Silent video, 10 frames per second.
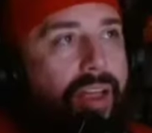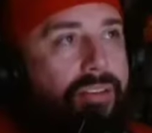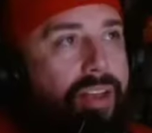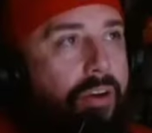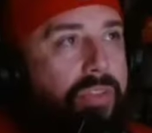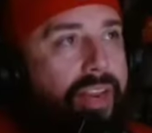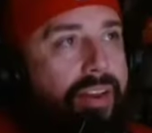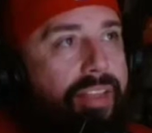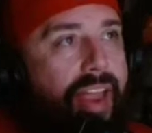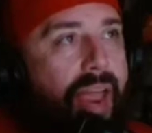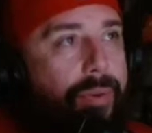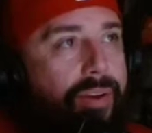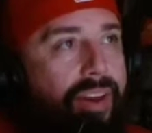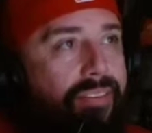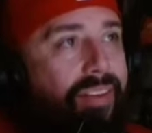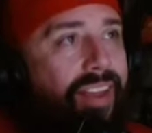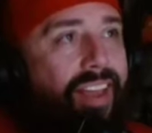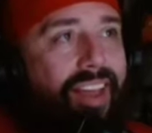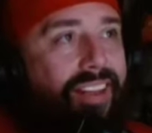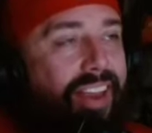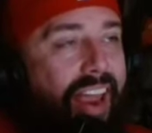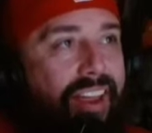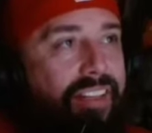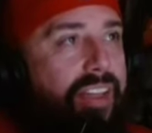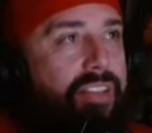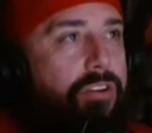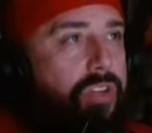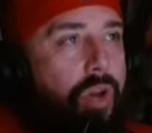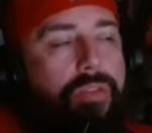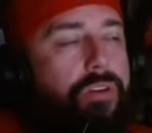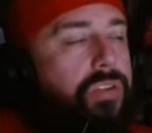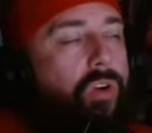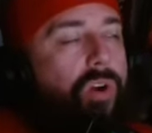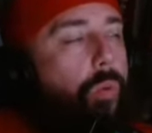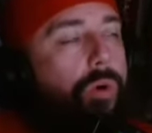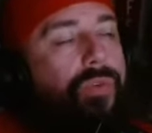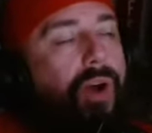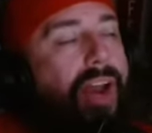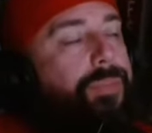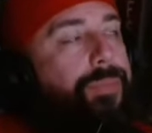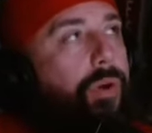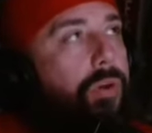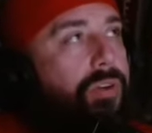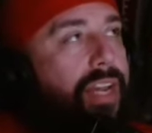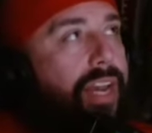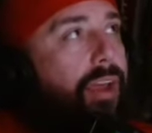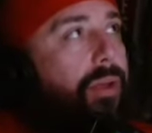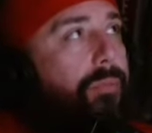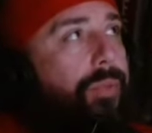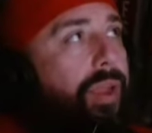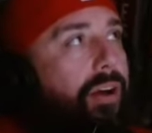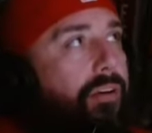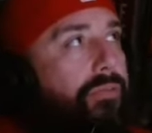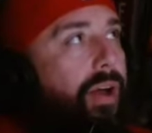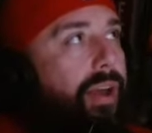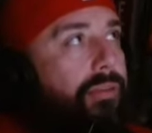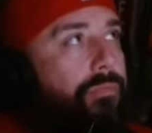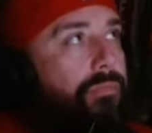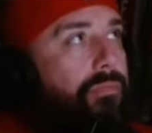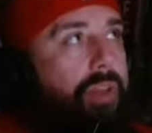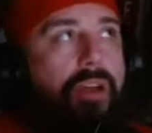don't think anything happened. And yeah, and there's no reward for Aspinall to take a Pereira fight. Yeah. None